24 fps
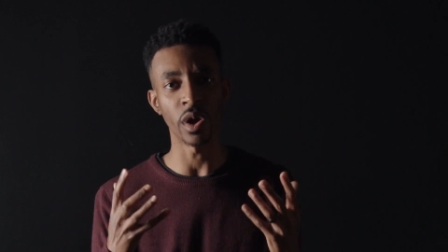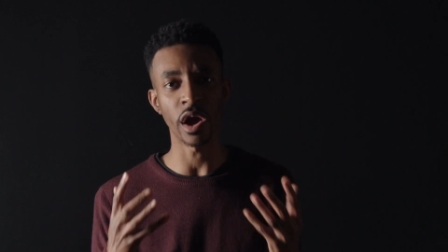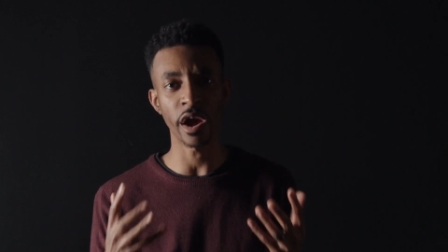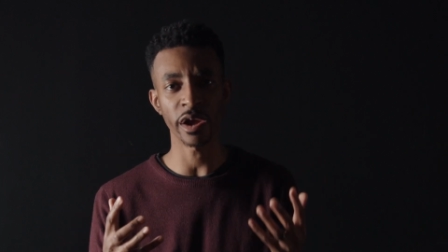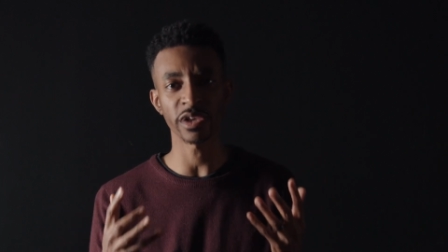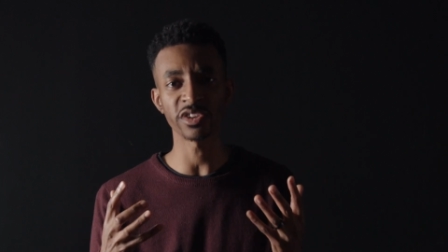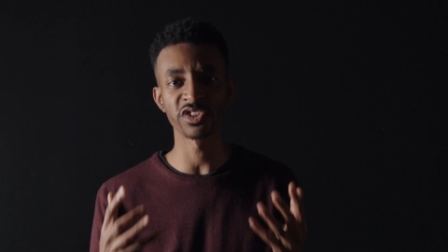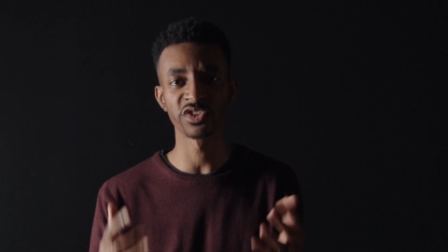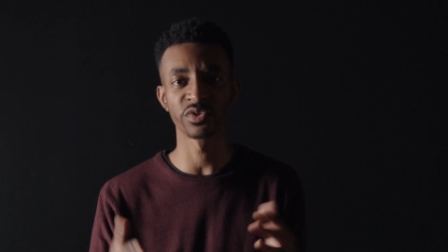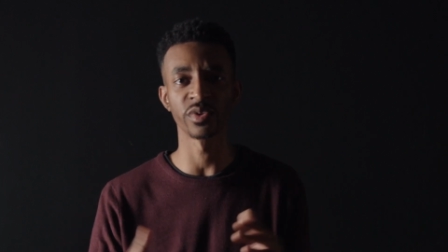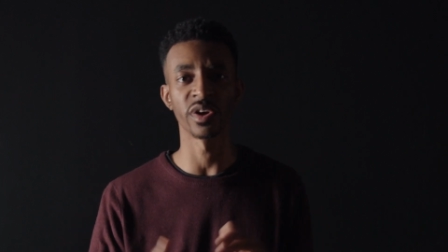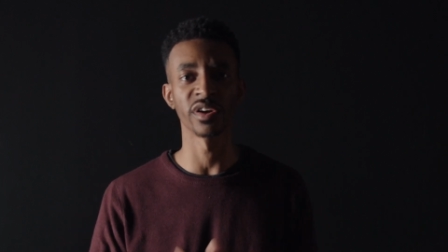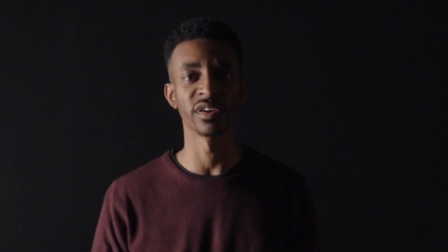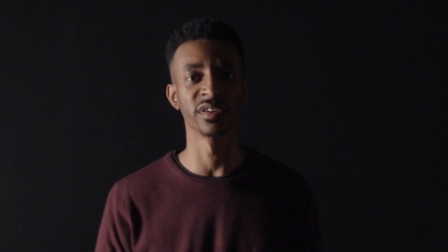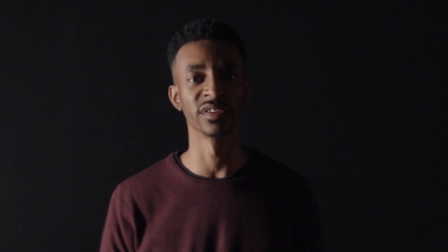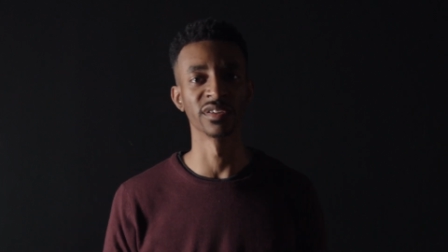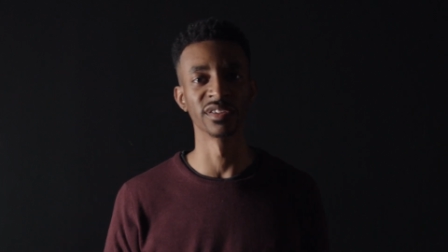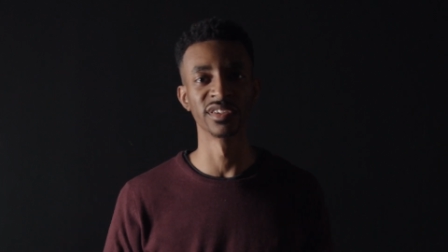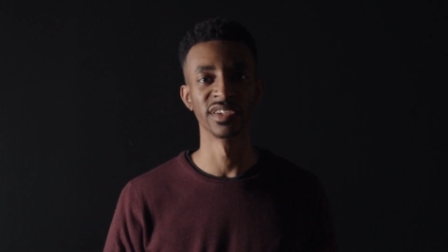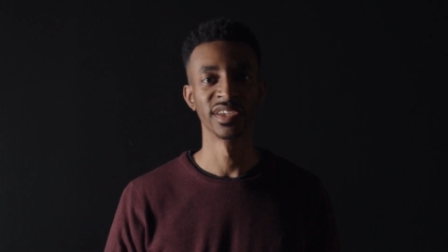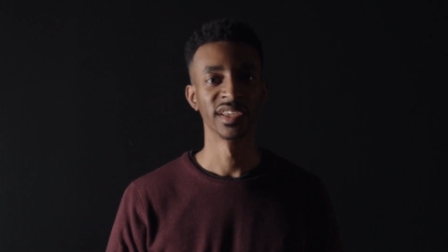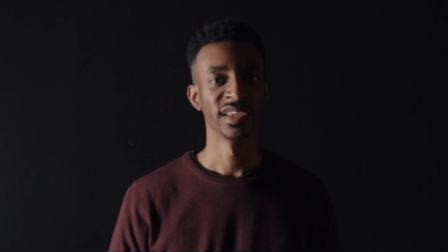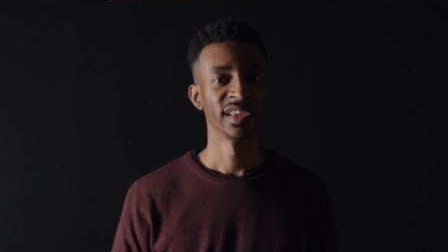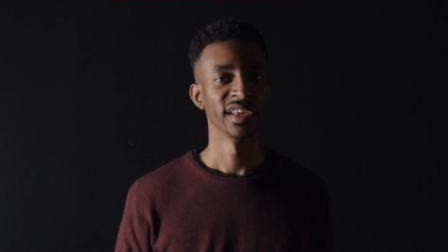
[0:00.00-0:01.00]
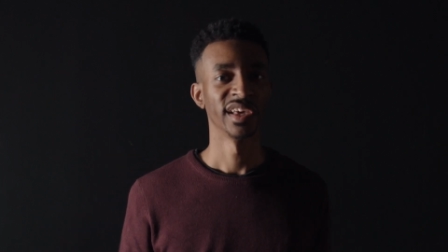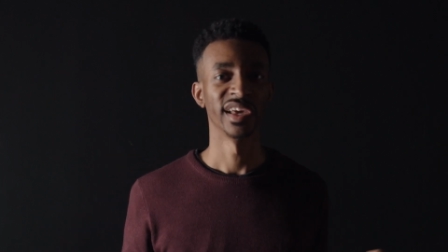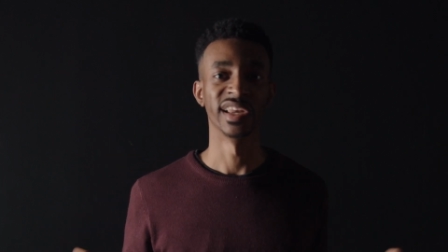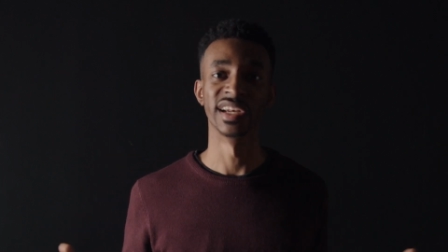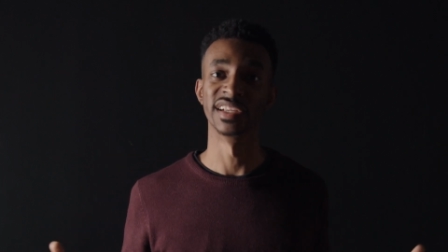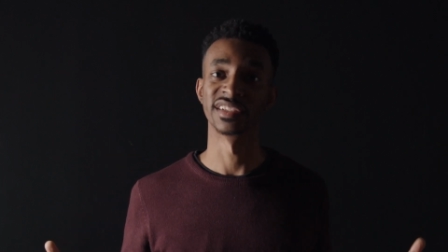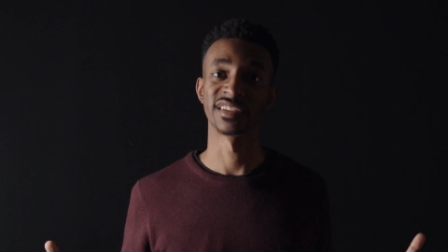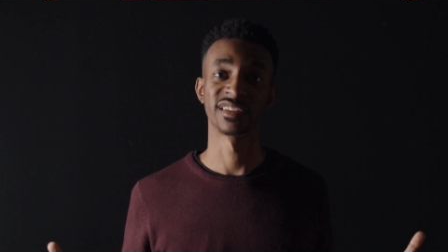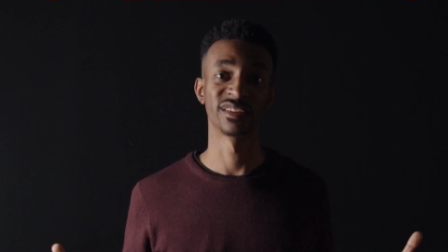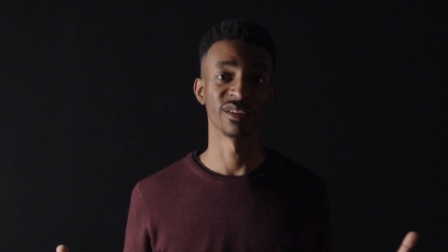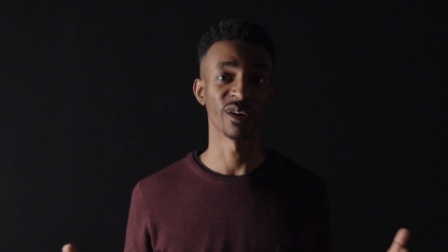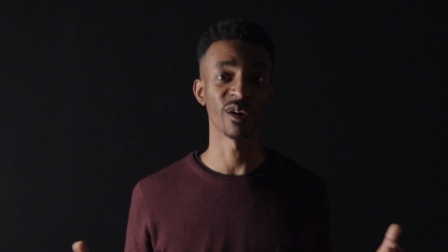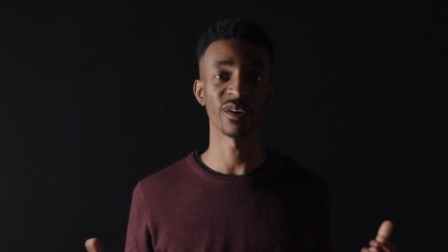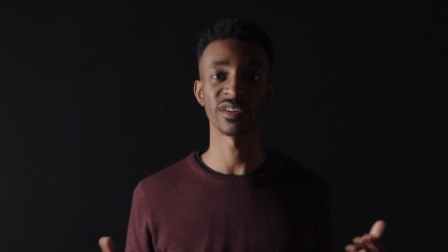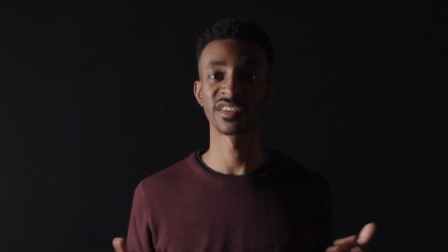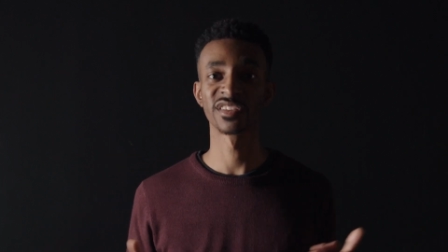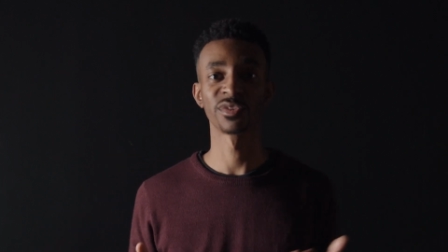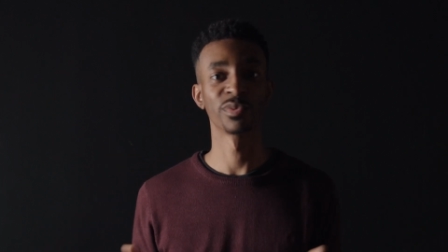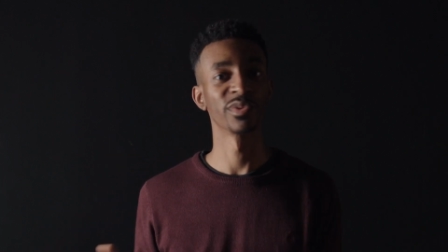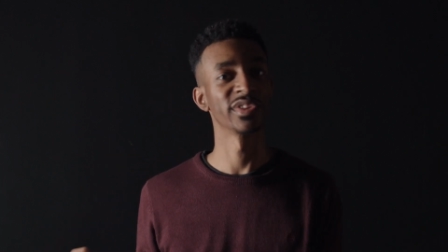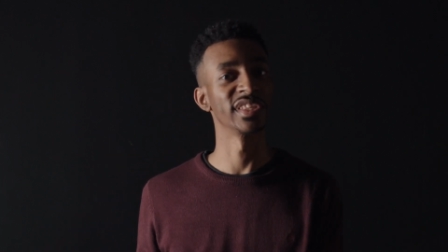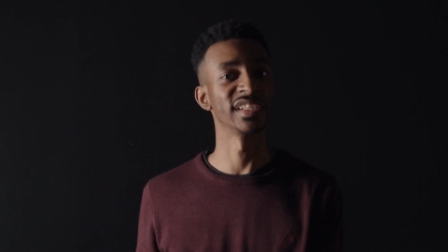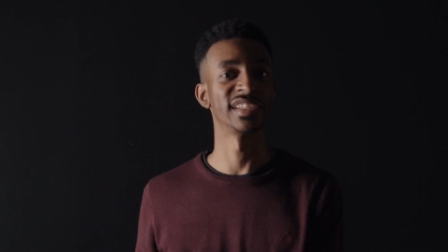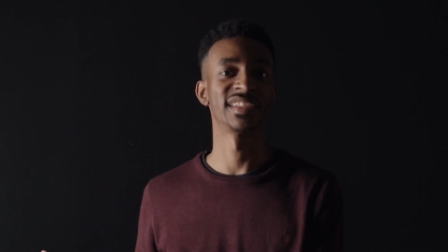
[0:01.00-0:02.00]
our struggle, and it
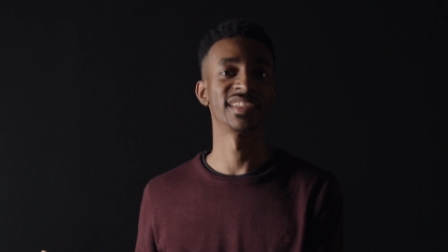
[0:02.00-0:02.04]
starts with a